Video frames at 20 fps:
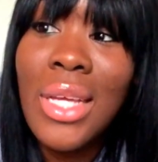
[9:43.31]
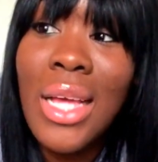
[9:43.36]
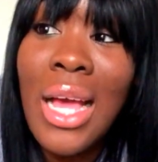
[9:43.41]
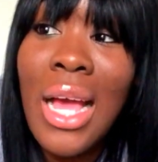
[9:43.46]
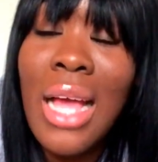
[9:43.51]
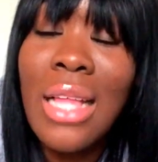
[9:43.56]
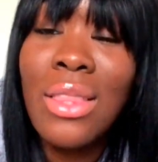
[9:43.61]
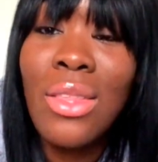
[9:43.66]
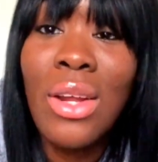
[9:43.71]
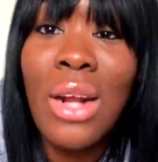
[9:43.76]

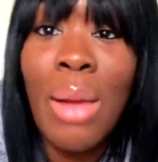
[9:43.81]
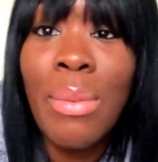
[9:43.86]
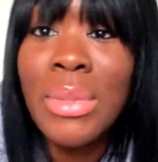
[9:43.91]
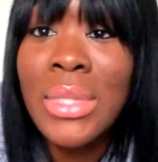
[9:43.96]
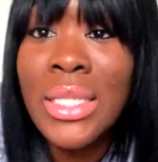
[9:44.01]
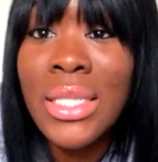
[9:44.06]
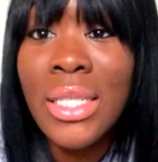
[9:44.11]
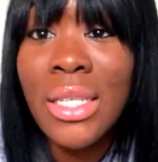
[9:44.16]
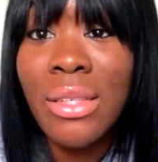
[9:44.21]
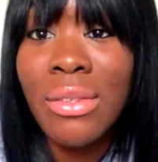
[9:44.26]
I thought I was
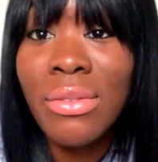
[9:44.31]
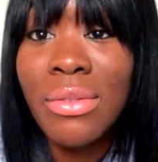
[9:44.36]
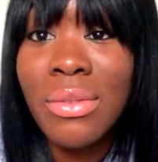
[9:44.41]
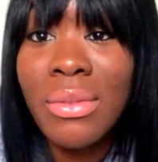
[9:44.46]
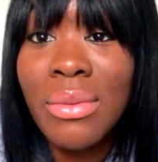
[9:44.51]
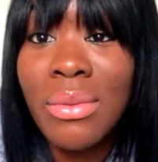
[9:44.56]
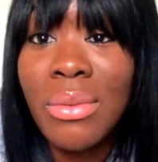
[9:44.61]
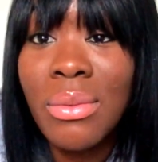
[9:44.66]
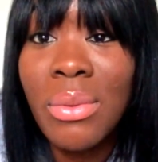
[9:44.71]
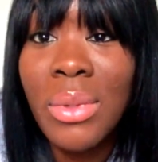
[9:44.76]
stiff
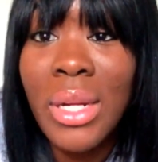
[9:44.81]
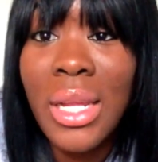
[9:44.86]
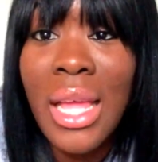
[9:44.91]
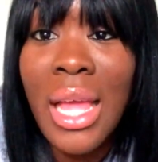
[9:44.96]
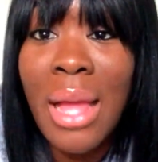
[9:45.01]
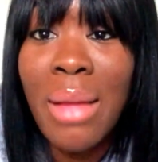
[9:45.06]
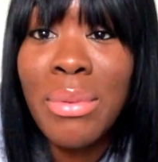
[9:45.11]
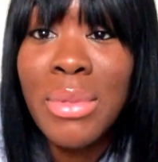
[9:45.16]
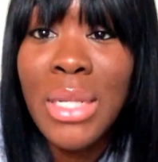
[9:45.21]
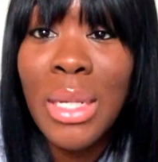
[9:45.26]
when it
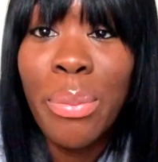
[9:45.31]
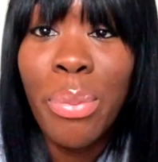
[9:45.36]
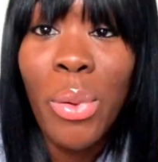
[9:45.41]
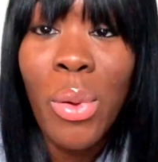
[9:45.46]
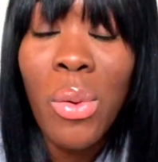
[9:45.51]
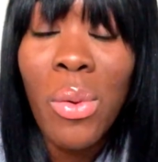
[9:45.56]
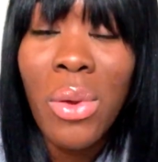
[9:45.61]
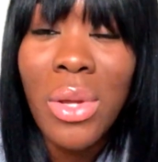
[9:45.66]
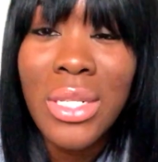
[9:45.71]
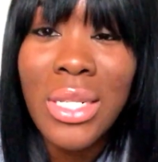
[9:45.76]
came to the
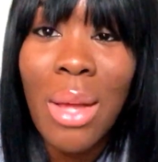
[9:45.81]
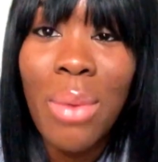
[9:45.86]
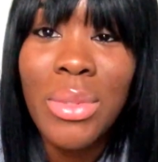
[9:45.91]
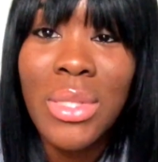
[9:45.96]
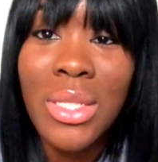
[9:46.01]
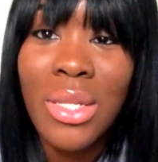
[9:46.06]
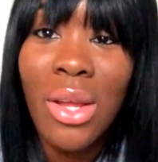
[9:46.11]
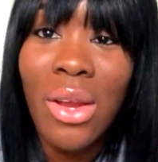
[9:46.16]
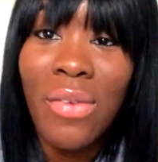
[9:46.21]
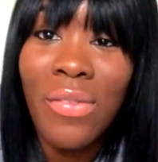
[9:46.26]
pool because I was
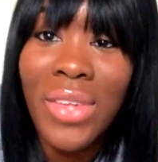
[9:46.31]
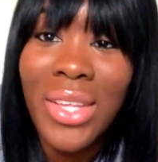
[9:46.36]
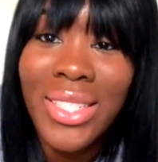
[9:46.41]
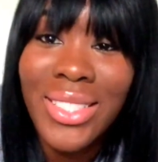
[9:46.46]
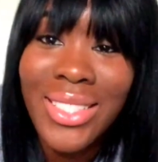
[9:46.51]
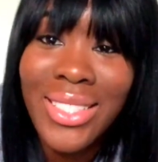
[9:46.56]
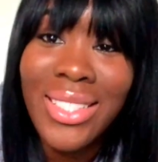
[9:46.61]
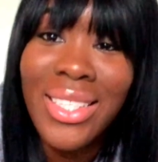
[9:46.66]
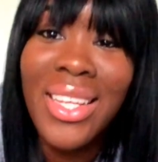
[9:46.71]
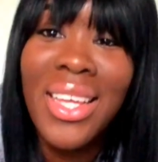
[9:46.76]

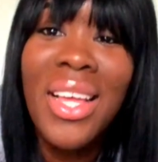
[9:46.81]
nervous,